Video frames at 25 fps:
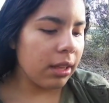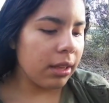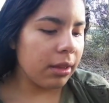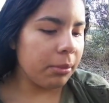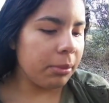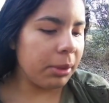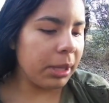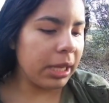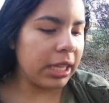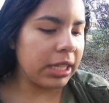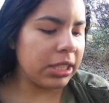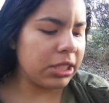
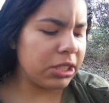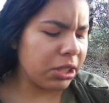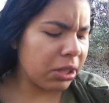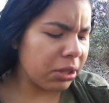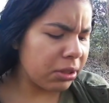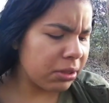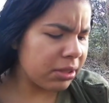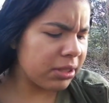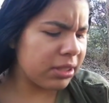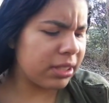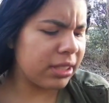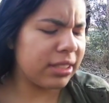being
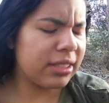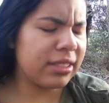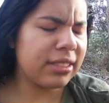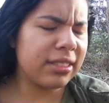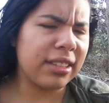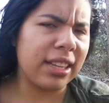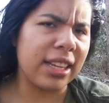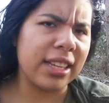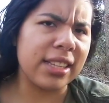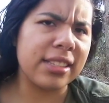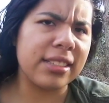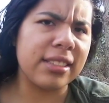chosen
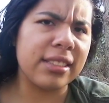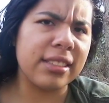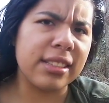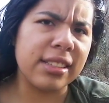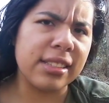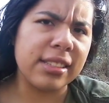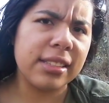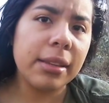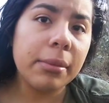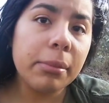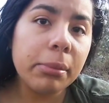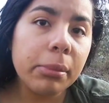as the
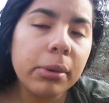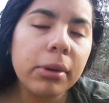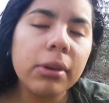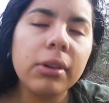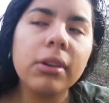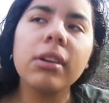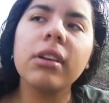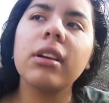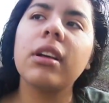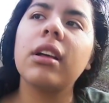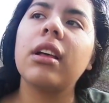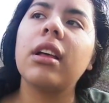
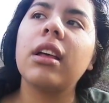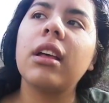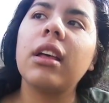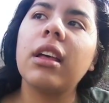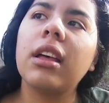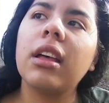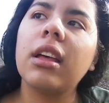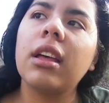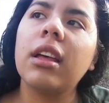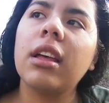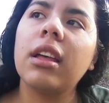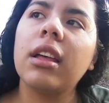symbol,
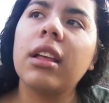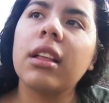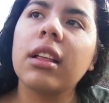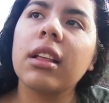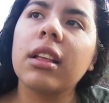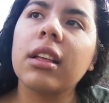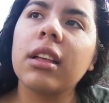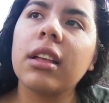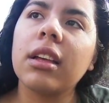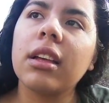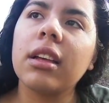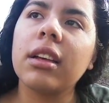
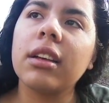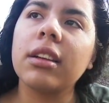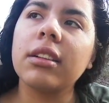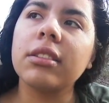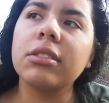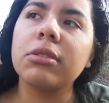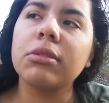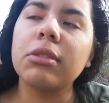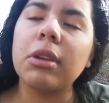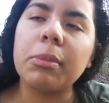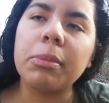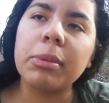
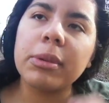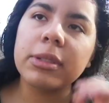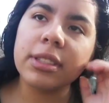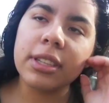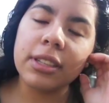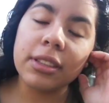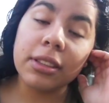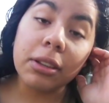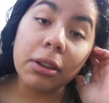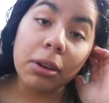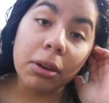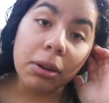to
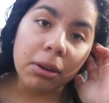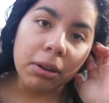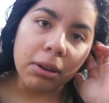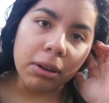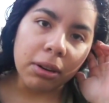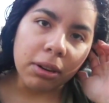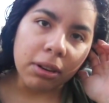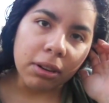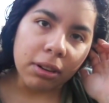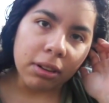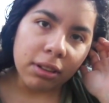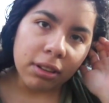represent the
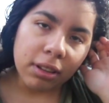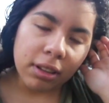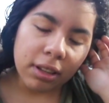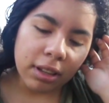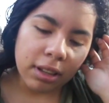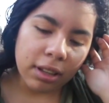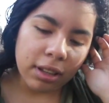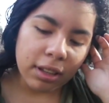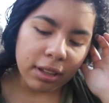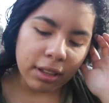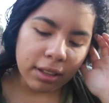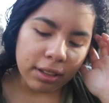whole
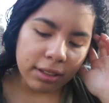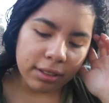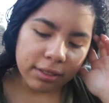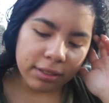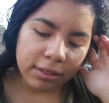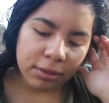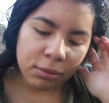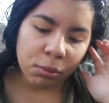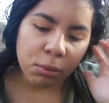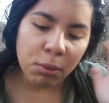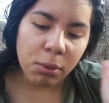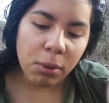
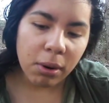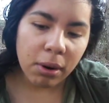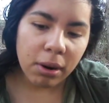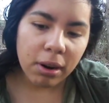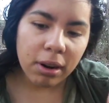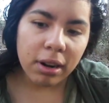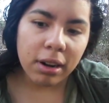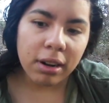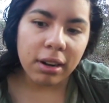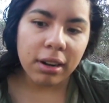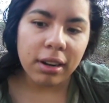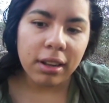
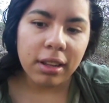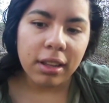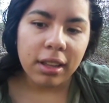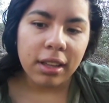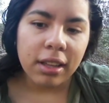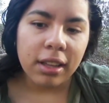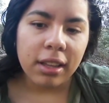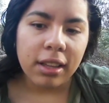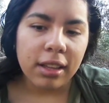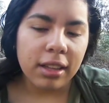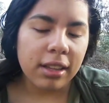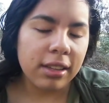war,
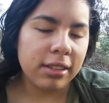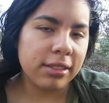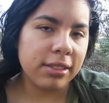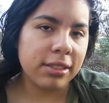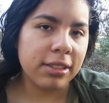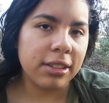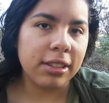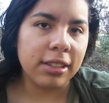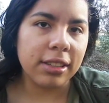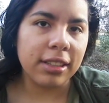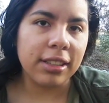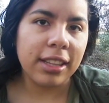that's
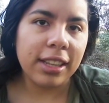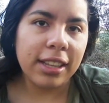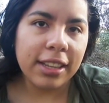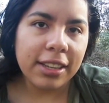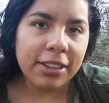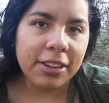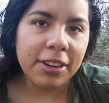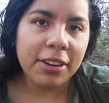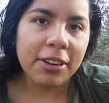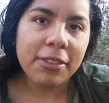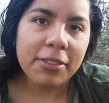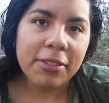certainly
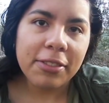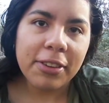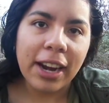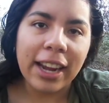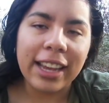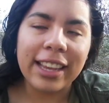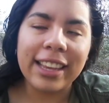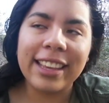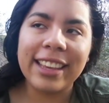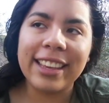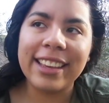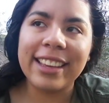
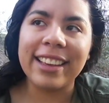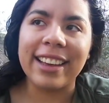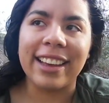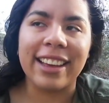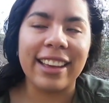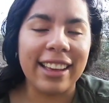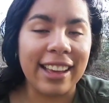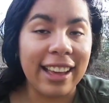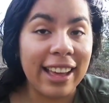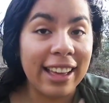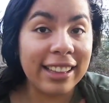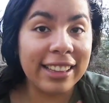nerve-wracking.
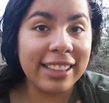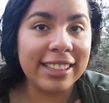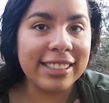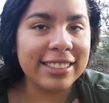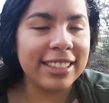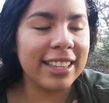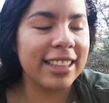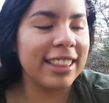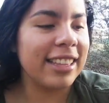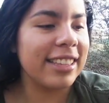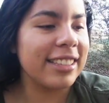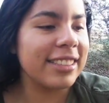At least
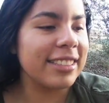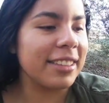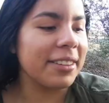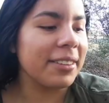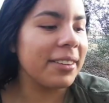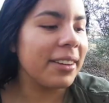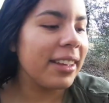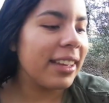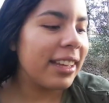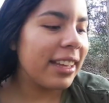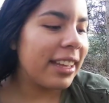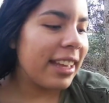I think so.
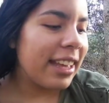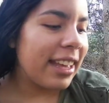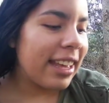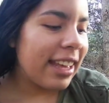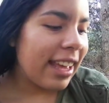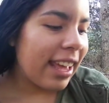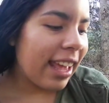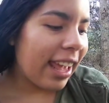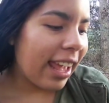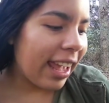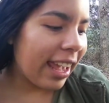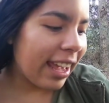
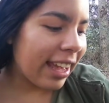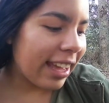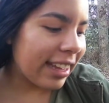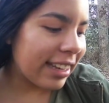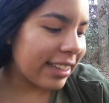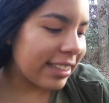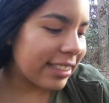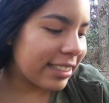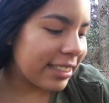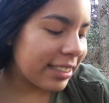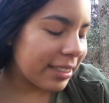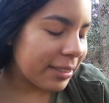
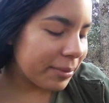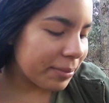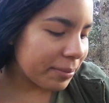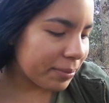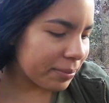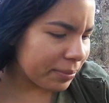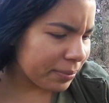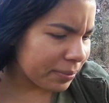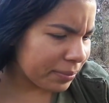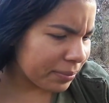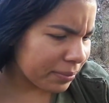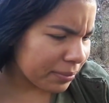And
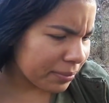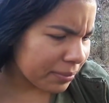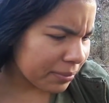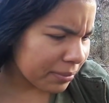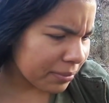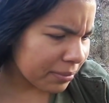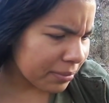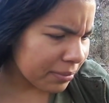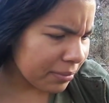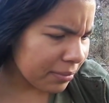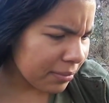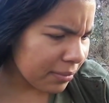
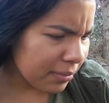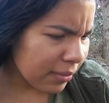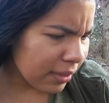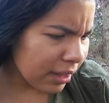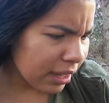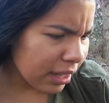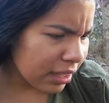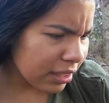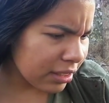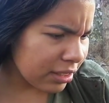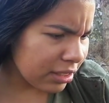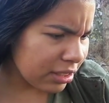
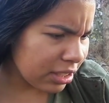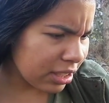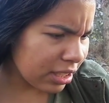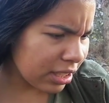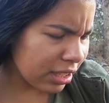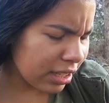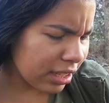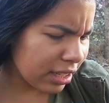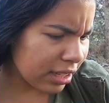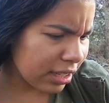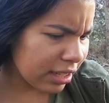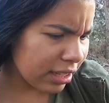
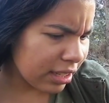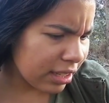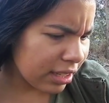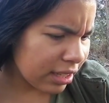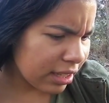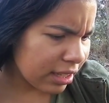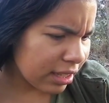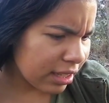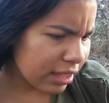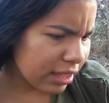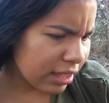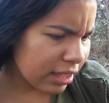she
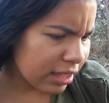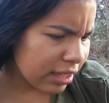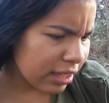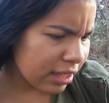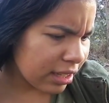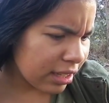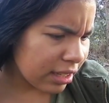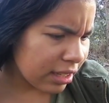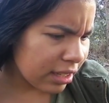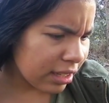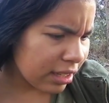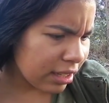
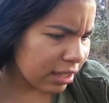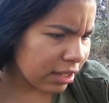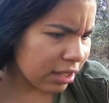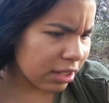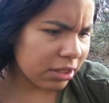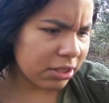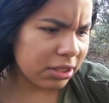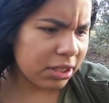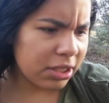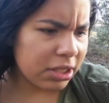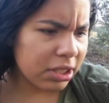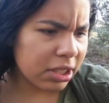
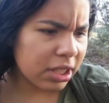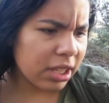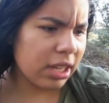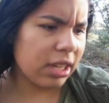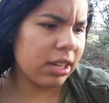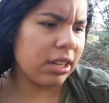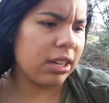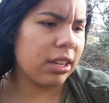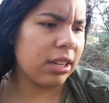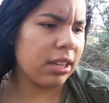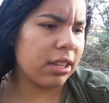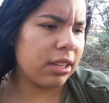took it
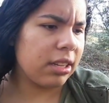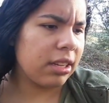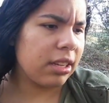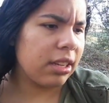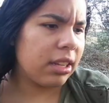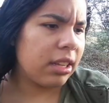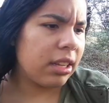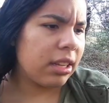on,